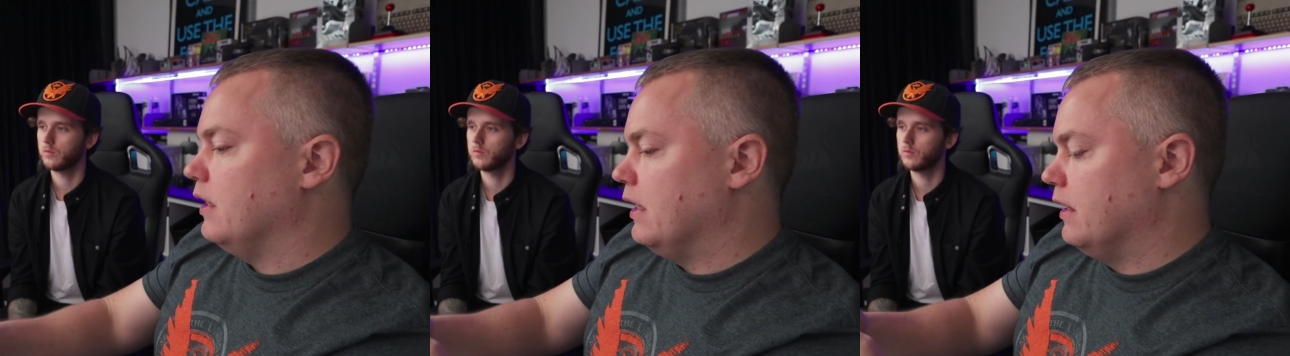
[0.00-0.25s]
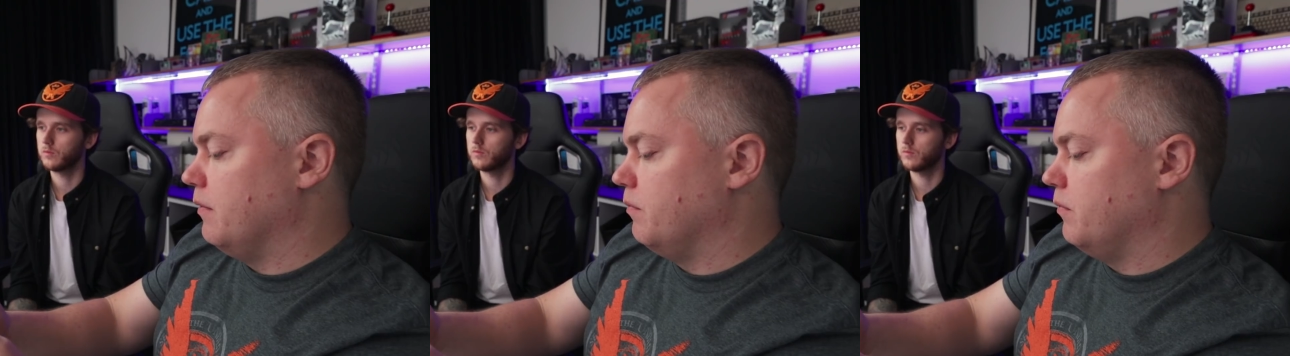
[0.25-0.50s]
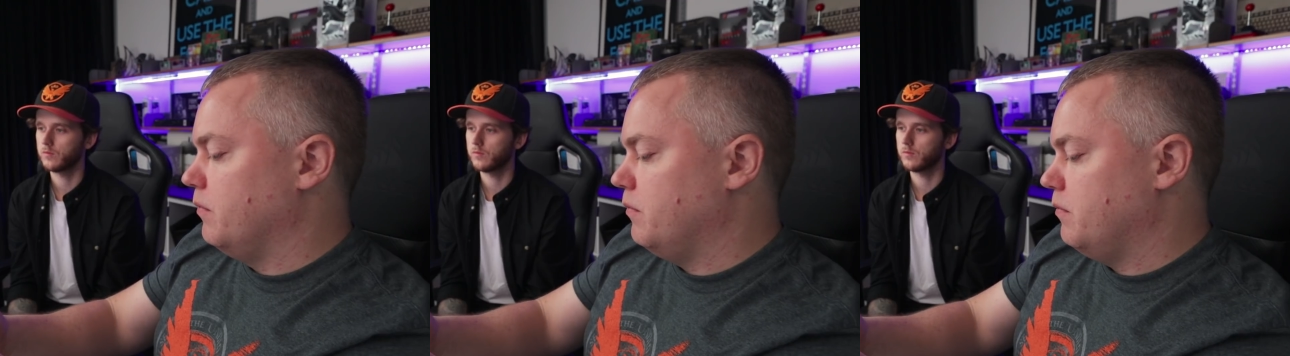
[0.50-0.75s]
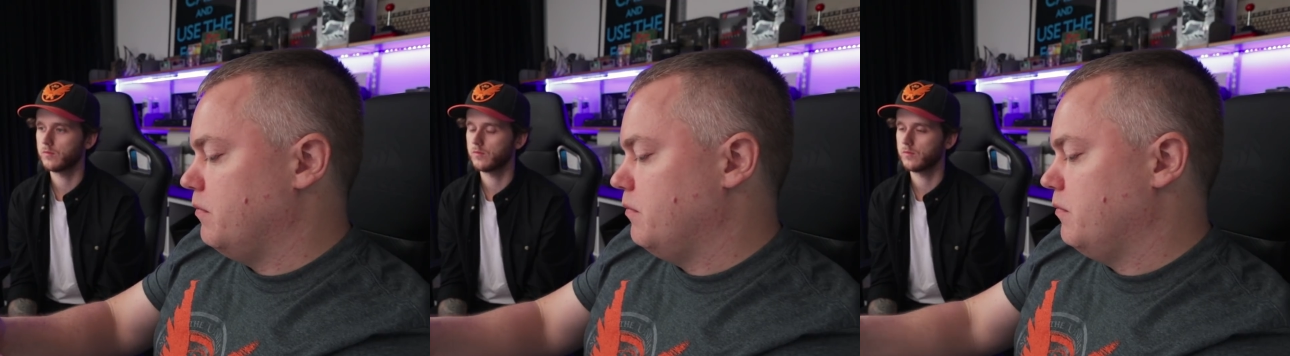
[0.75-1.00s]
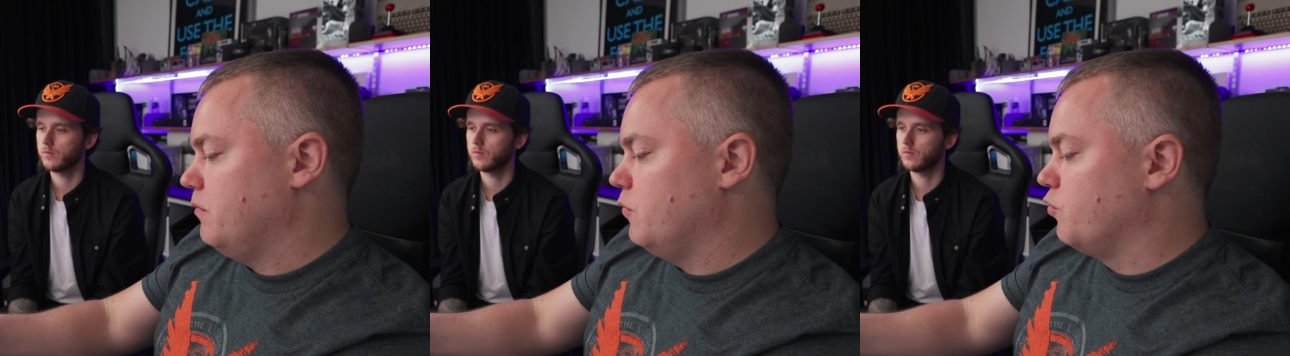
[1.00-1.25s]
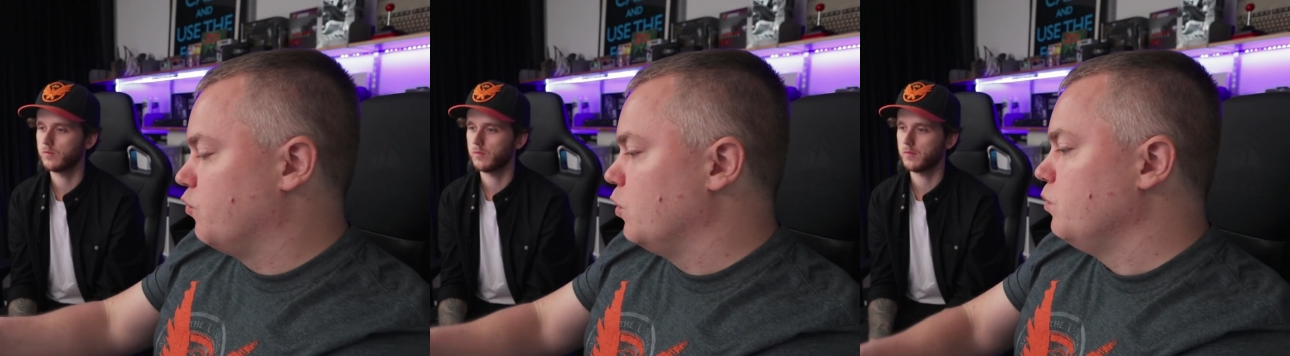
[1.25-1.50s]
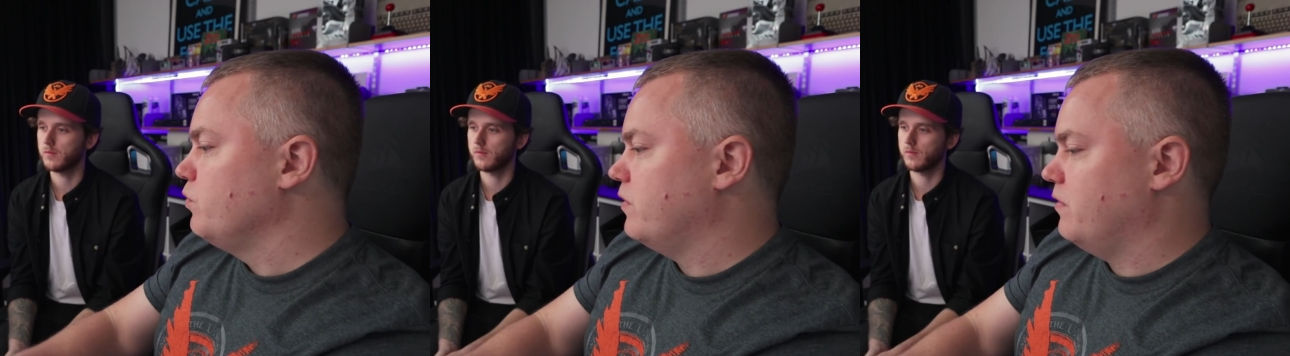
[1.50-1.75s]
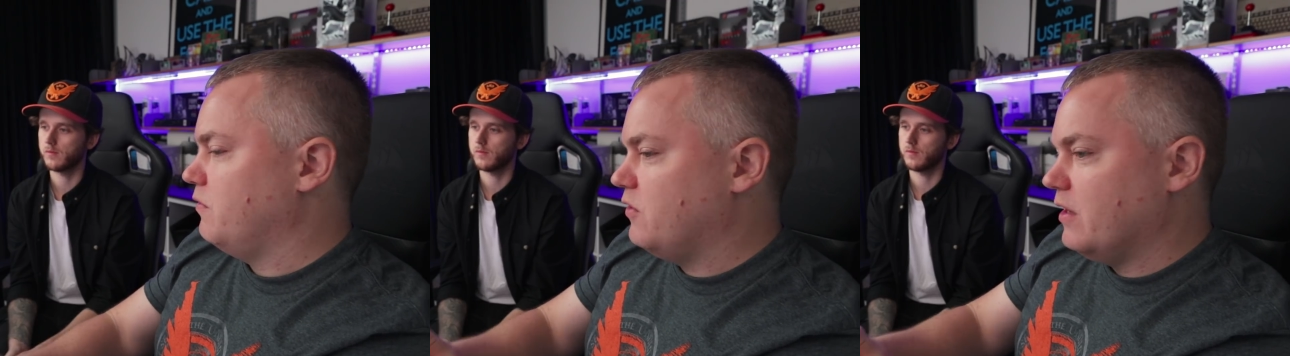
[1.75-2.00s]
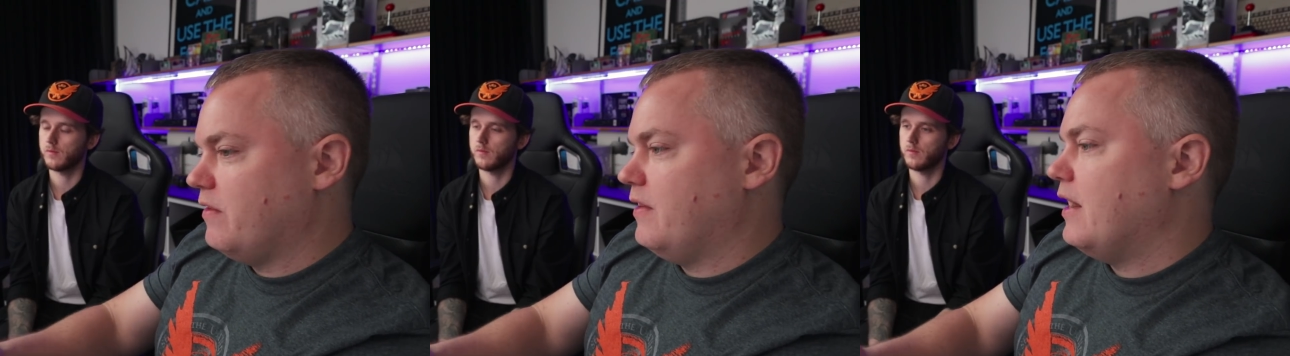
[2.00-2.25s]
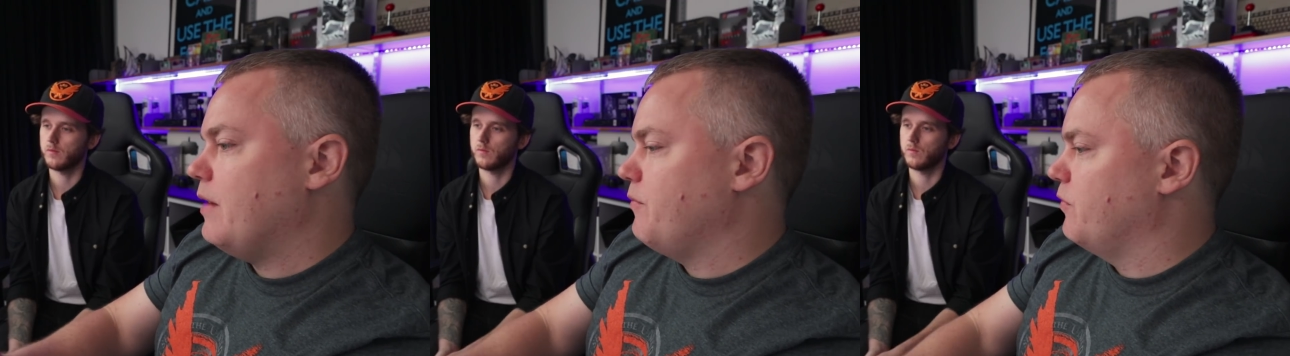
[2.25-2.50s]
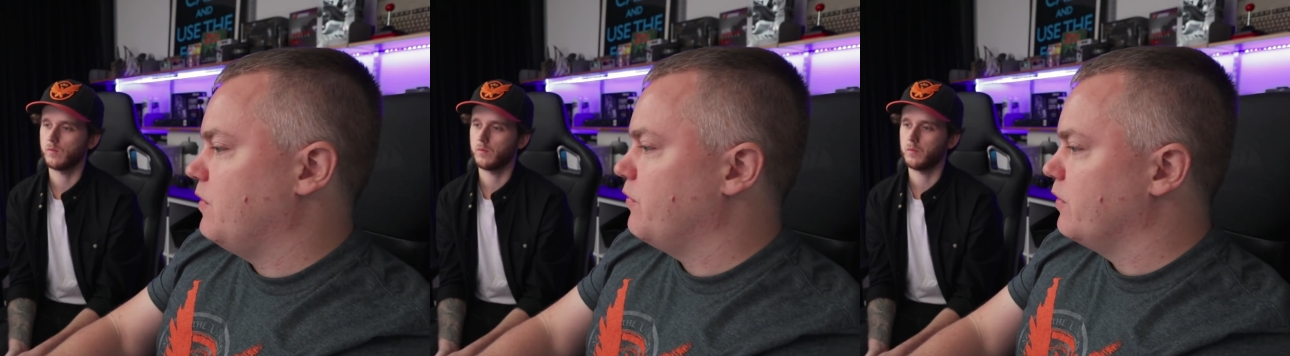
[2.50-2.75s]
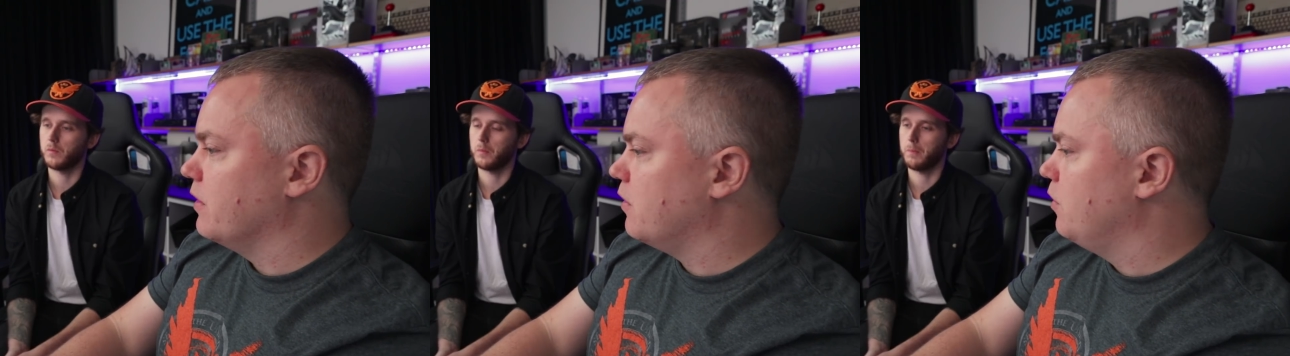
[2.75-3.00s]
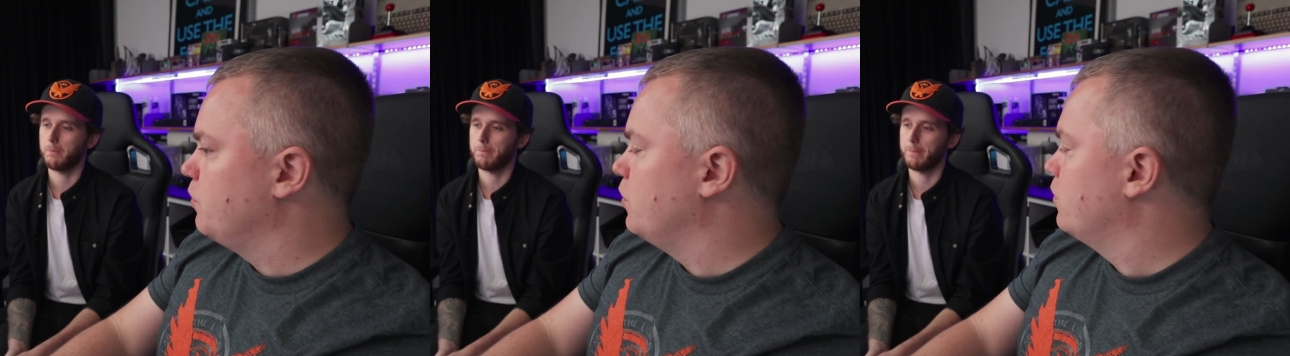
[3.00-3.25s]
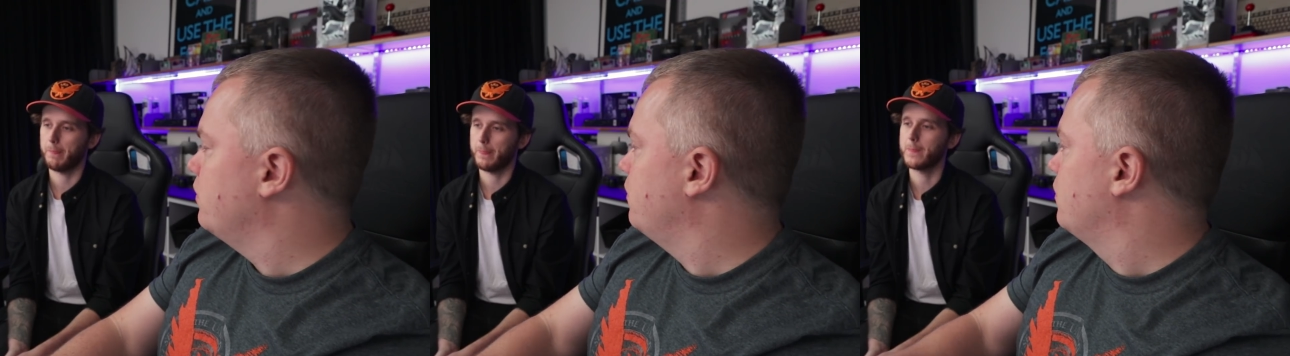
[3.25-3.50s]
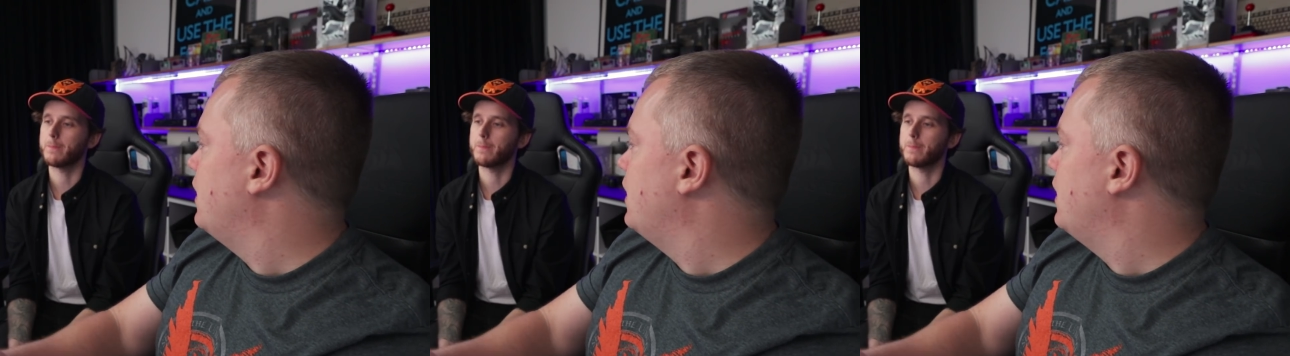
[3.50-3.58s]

Speaker 1: um, rooms just set up with different computers to